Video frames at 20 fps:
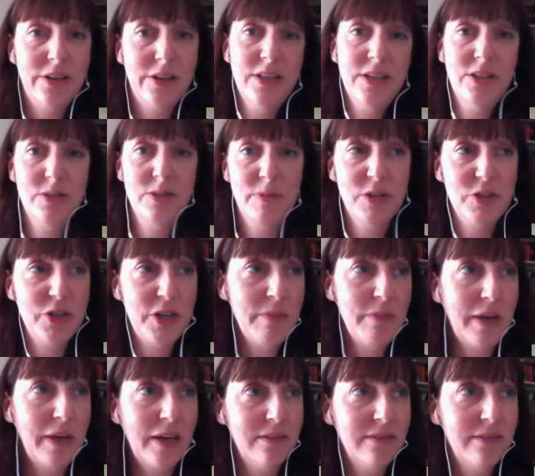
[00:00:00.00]
I use my
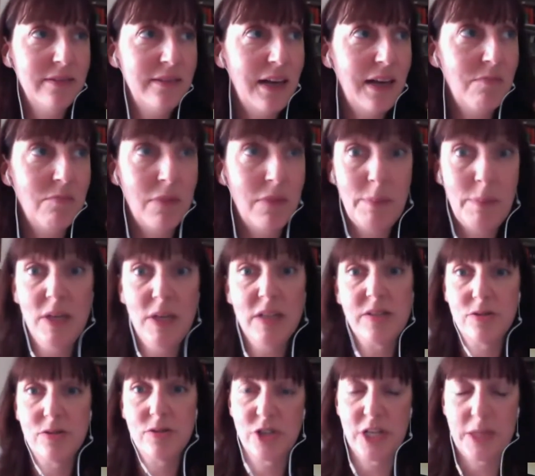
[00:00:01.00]
Gmail, my
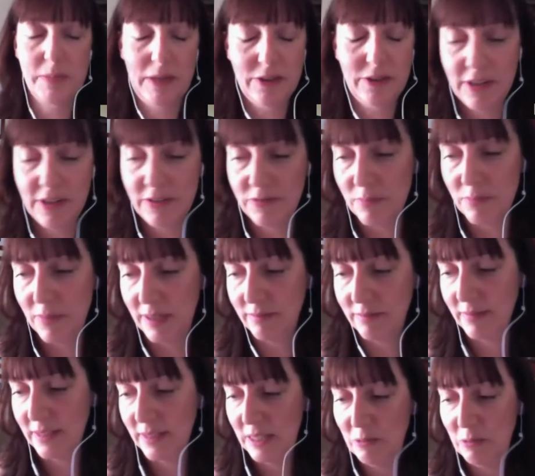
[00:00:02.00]
personal Gmail, not even my
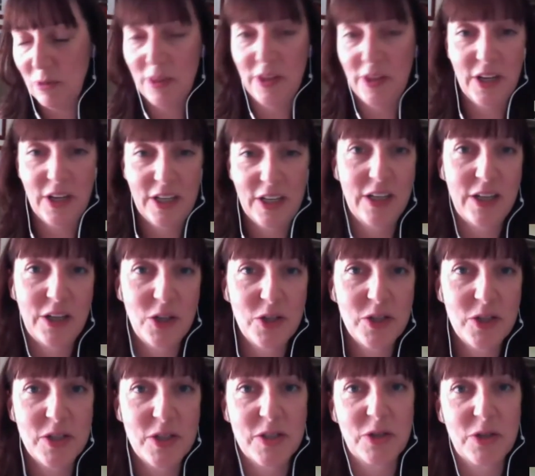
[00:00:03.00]
one that I kind of
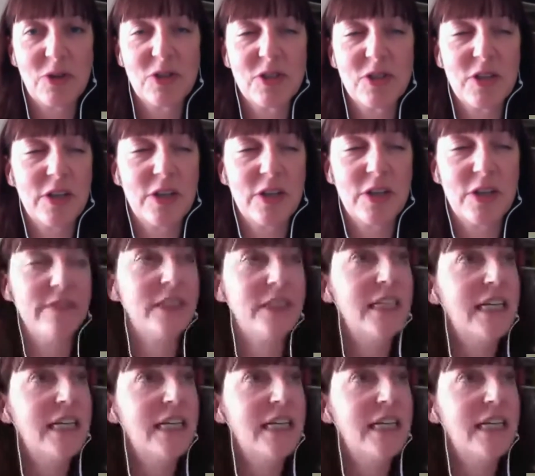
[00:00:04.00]
use as a crossover.